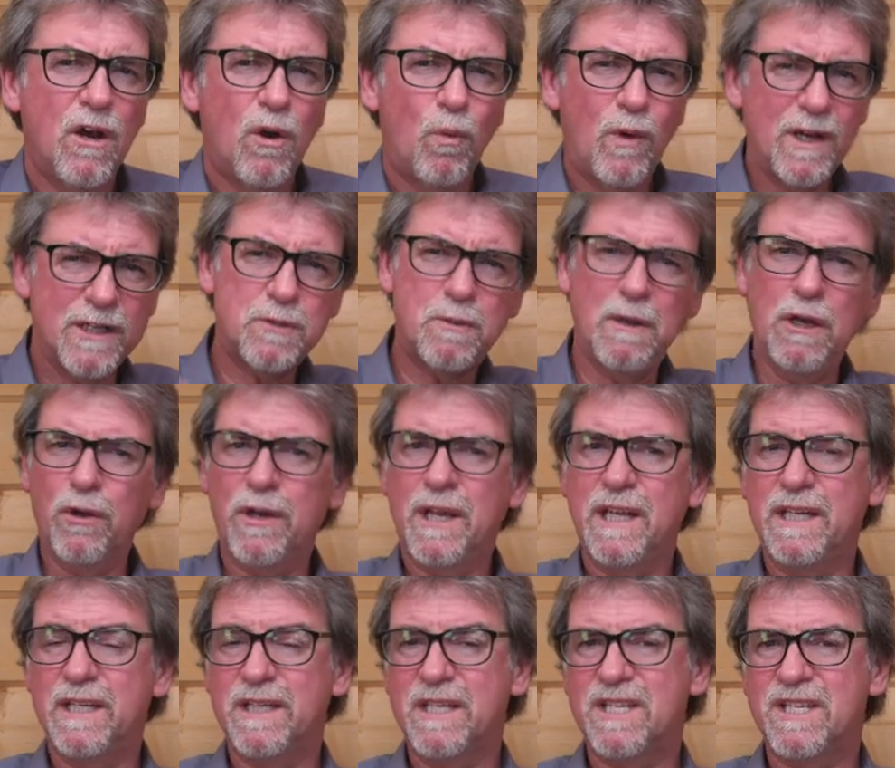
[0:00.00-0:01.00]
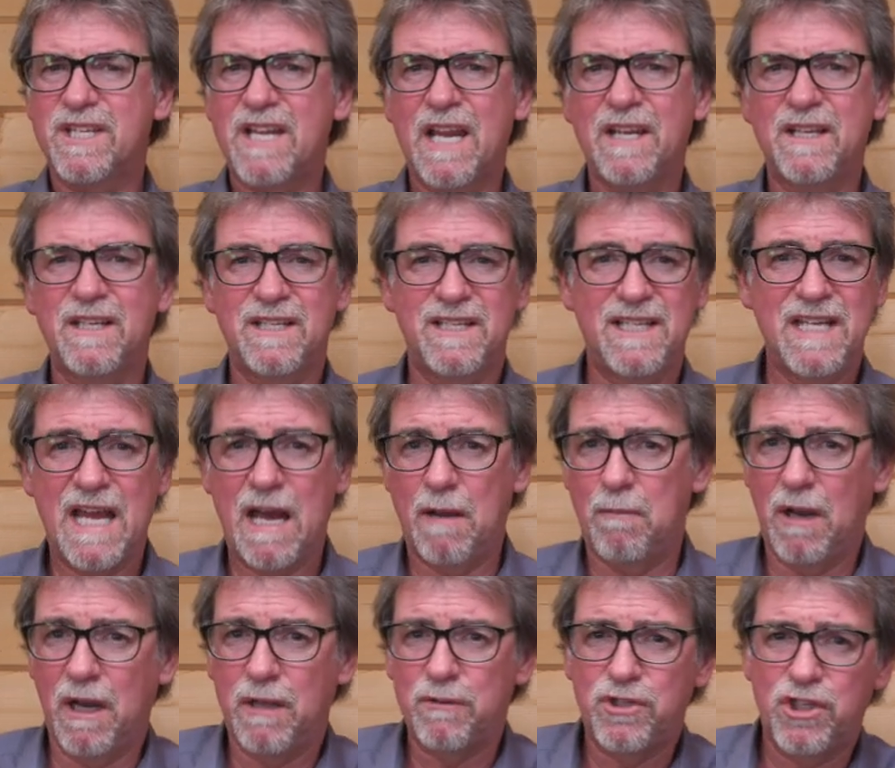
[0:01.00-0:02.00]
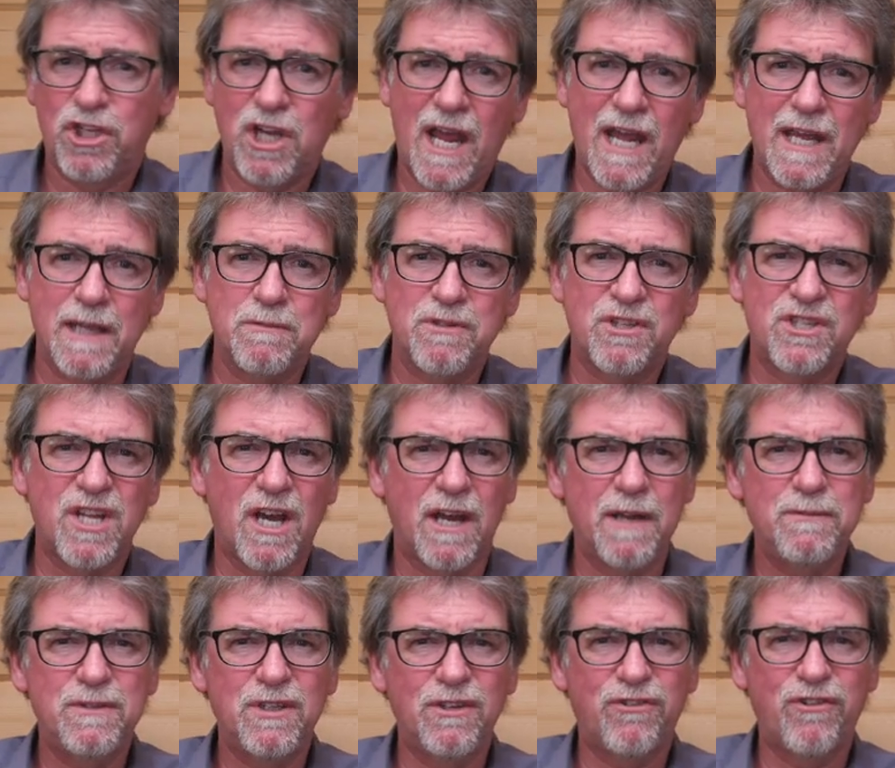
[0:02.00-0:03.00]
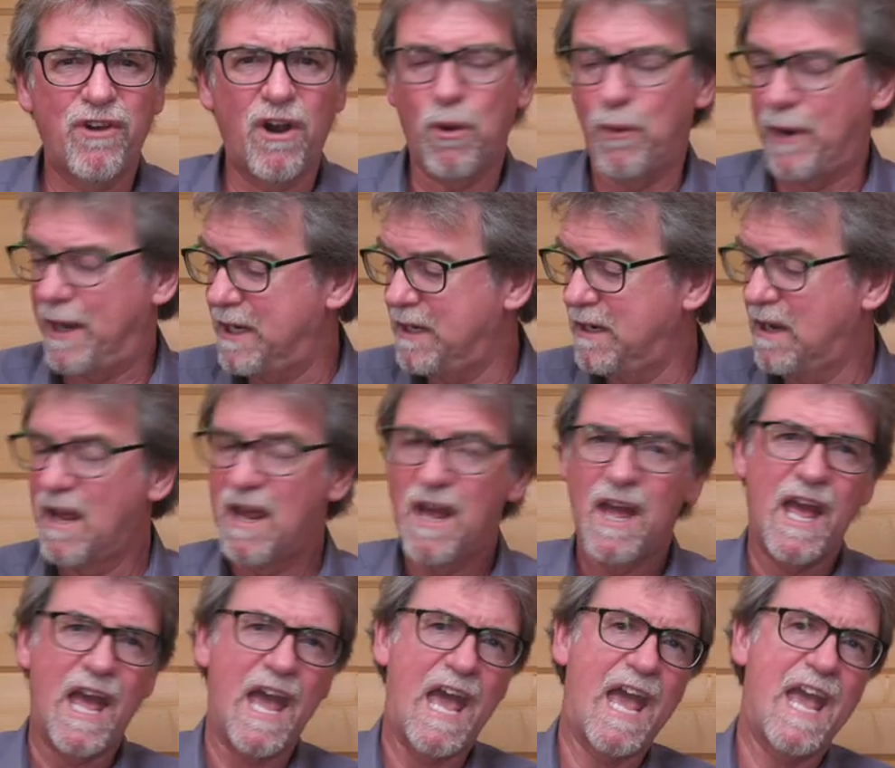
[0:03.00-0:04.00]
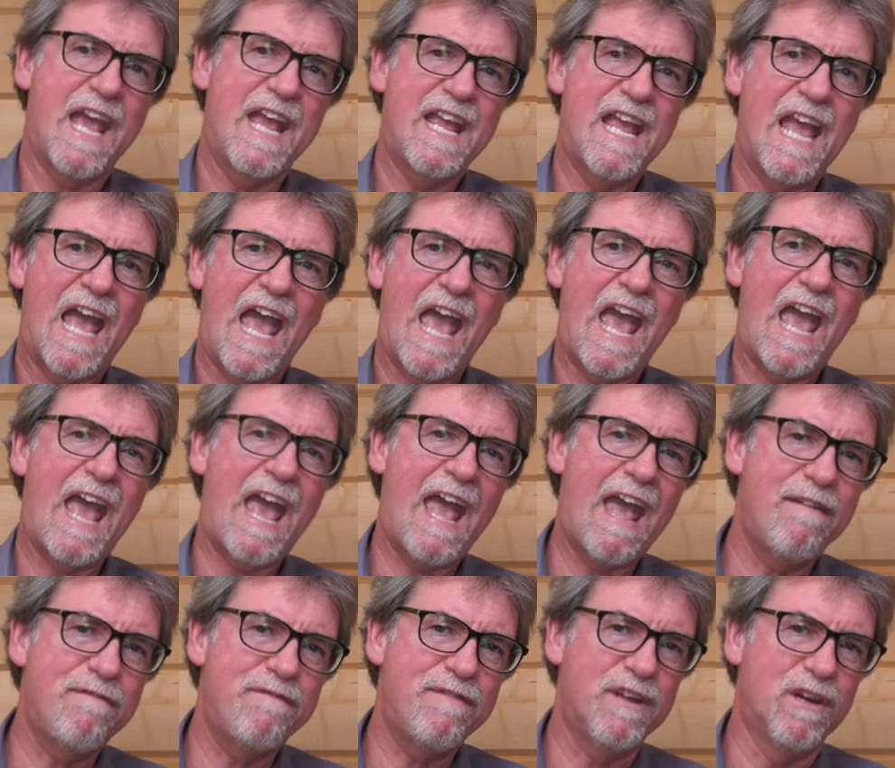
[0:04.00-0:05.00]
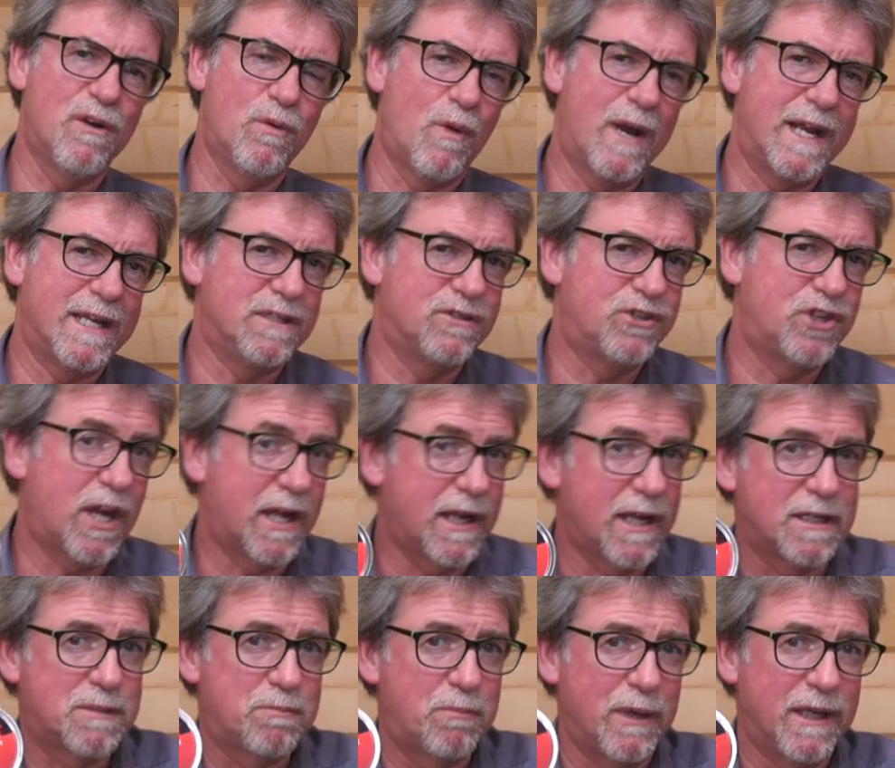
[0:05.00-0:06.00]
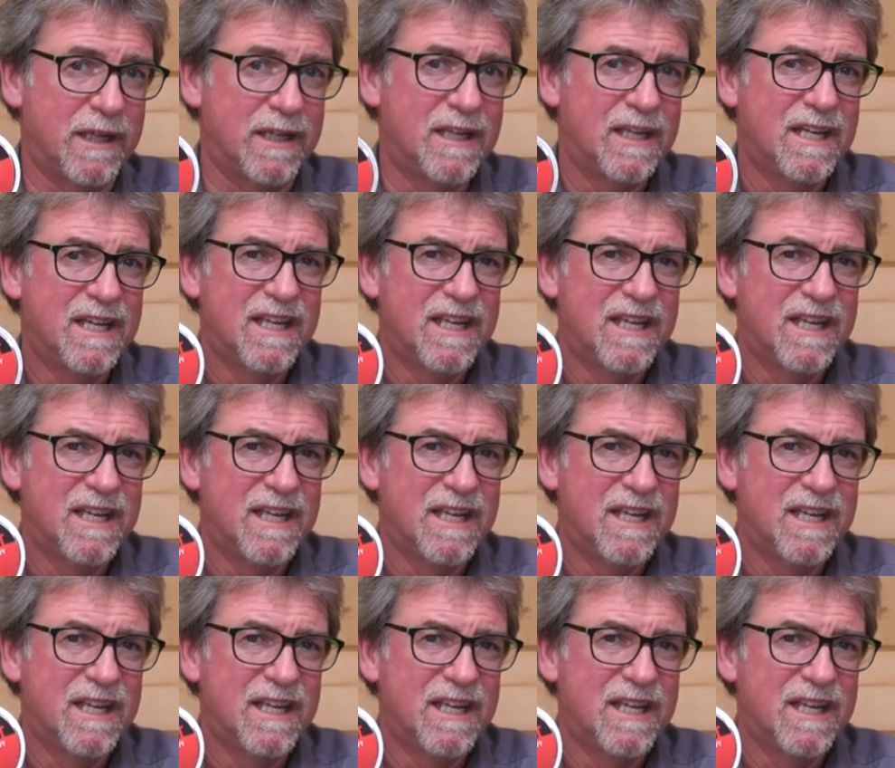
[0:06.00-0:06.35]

Whilst we're looking at the standard Diablo shapes, time to throw in a heavier weight JSB,